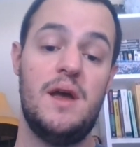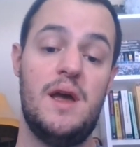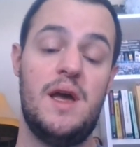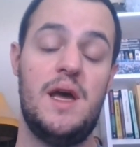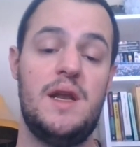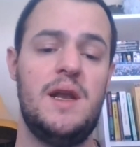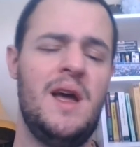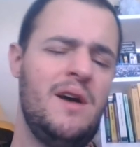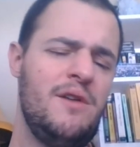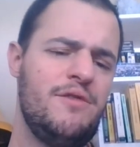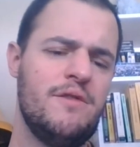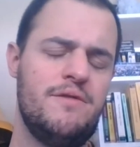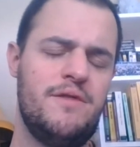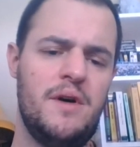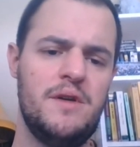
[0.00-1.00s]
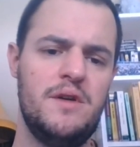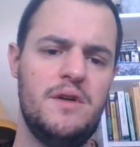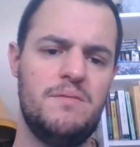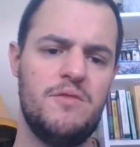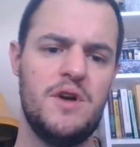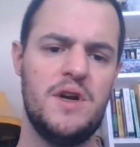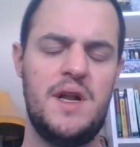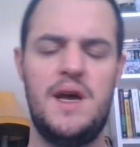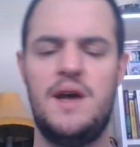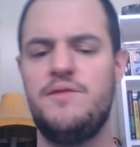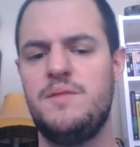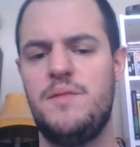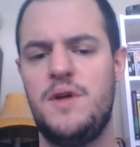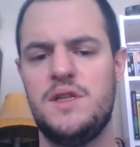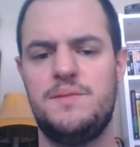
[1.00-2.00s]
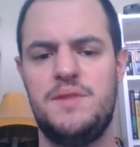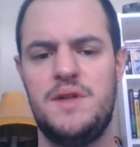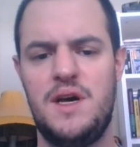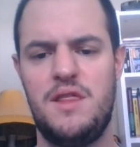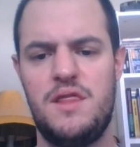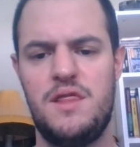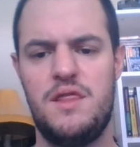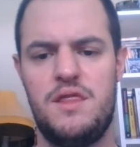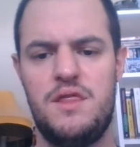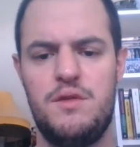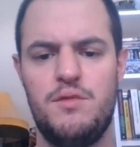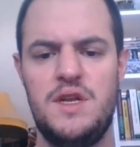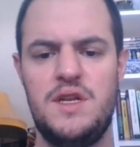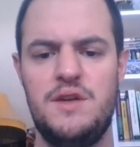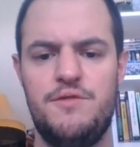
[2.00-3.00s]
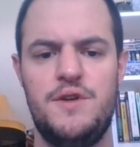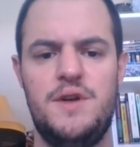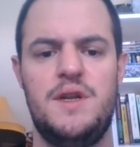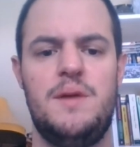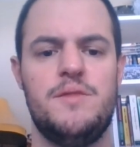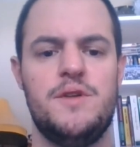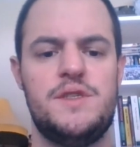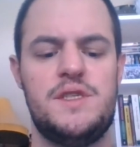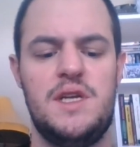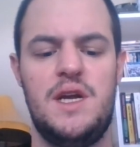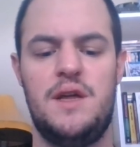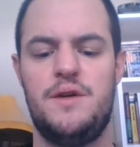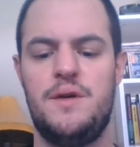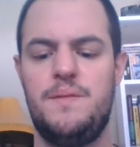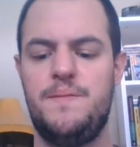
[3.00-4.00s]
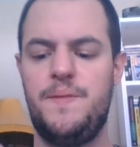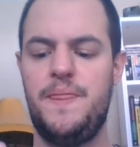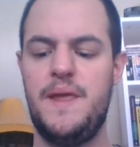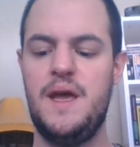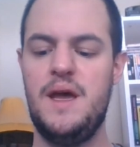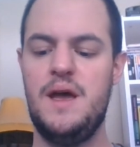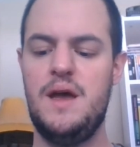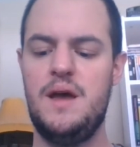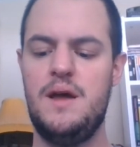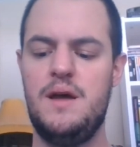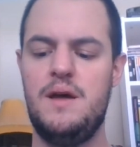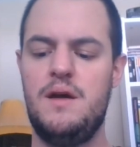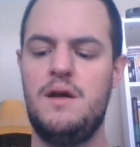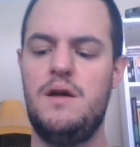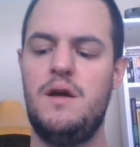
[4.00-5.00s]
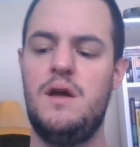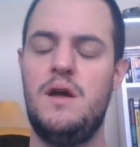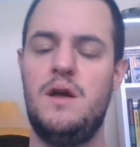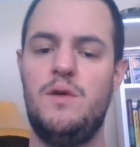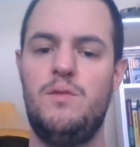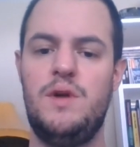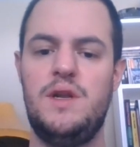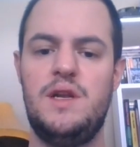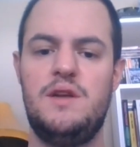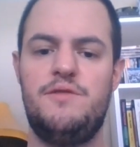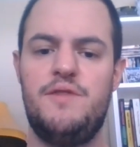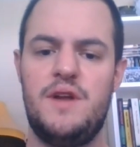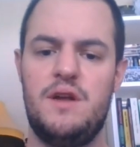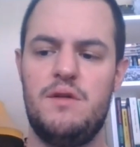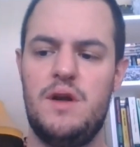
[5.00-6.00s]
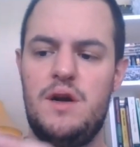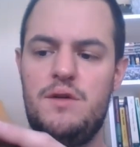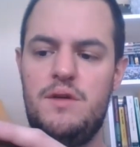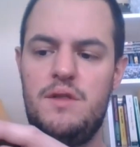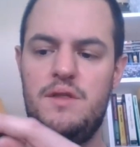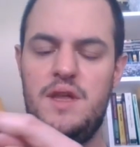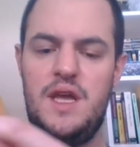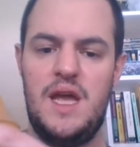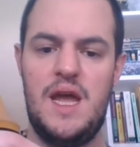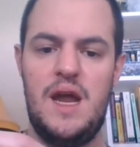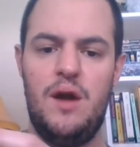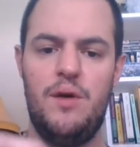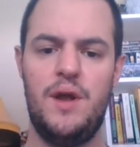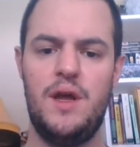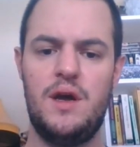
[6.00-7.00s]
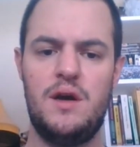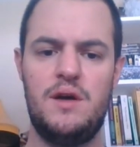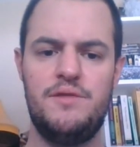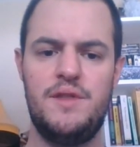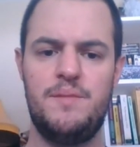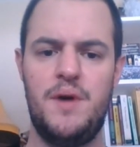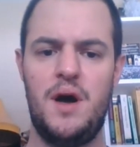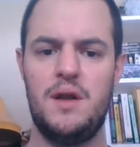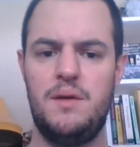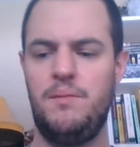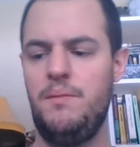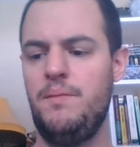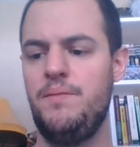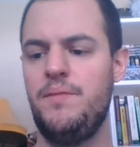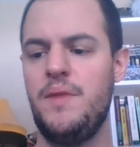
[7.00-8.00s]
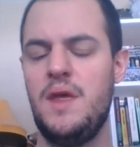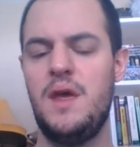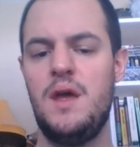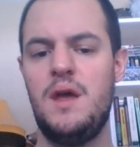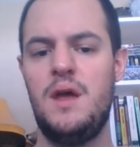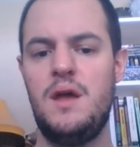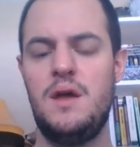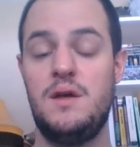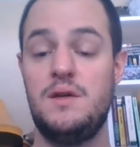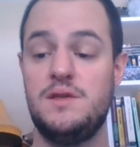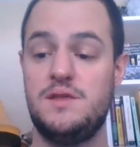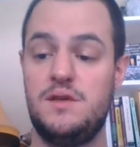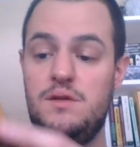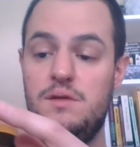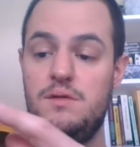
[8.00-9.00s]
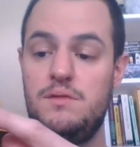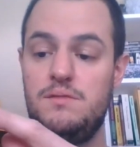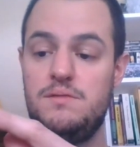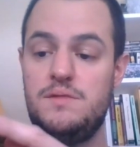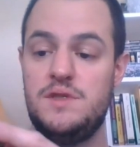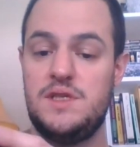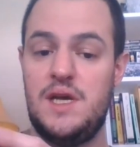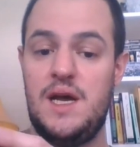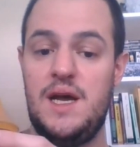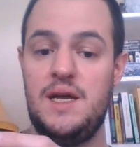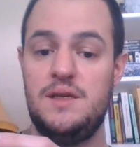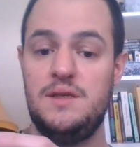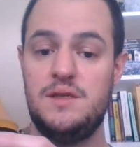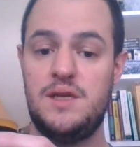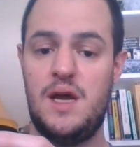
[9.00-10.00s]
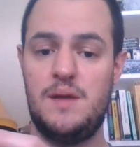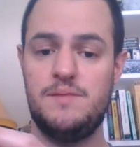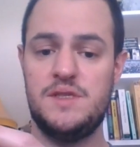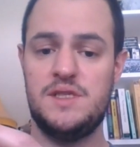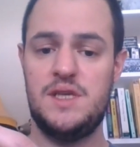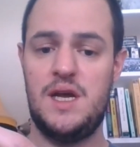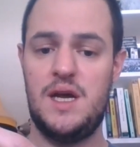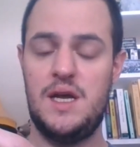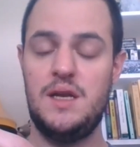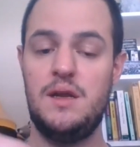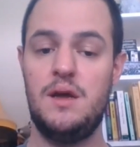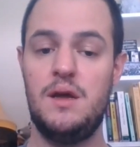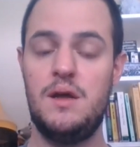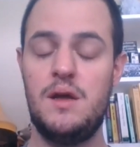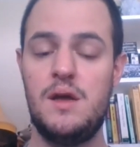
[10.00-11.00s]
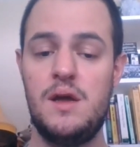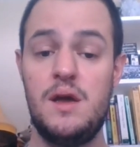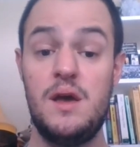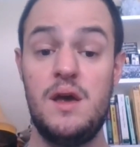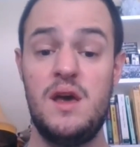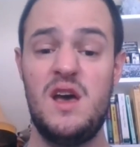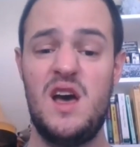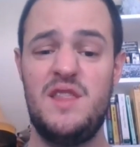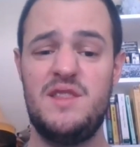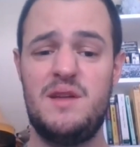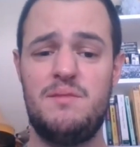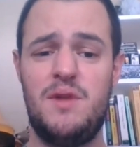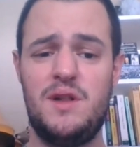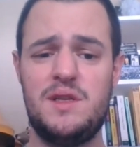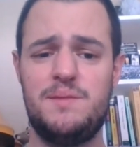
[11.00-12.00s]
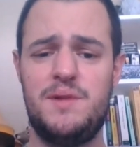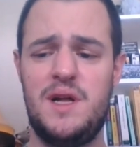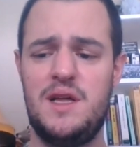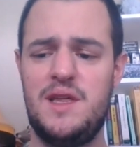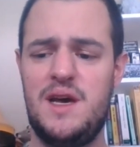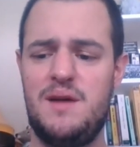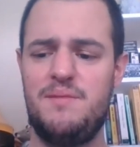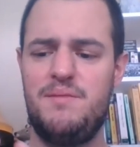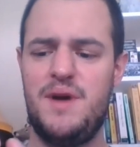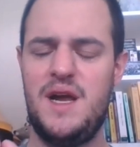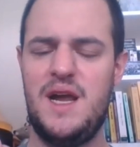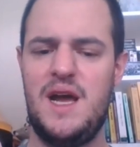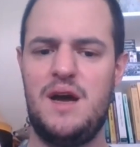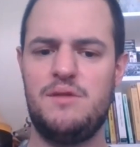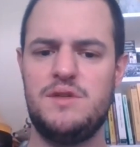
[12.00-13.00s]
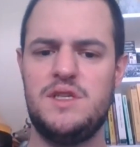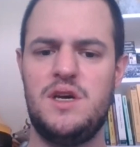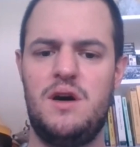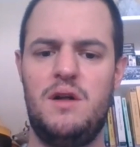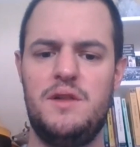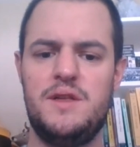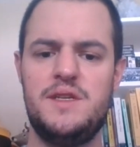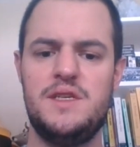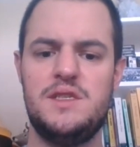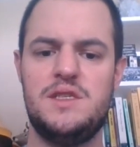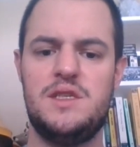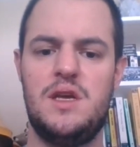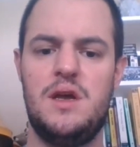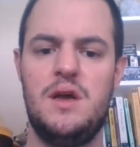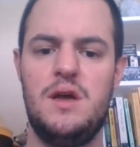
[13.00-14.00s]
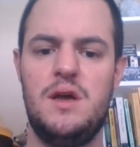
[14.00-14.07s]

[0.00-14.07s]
And now for volume, we're going to have to multiply three different numbers together. We need to figure out the area of the bottom, so side times side, and then multiply that by how tall it is.